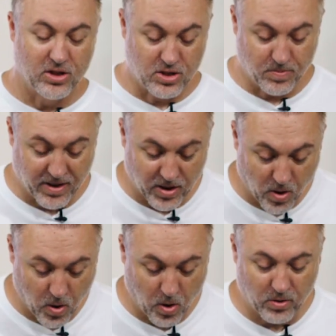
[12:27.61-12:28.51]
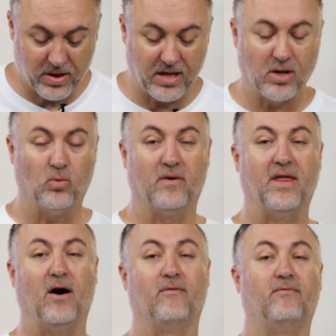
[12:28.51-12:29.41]
to be holy and
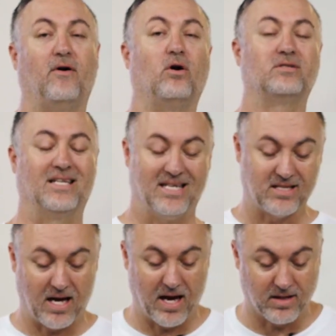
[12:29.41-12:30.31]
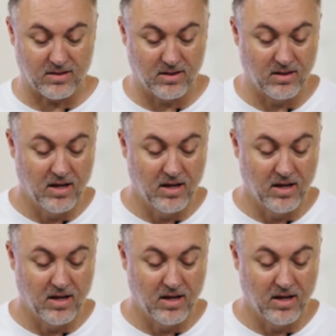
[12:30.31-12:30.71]
without fault in his eyes.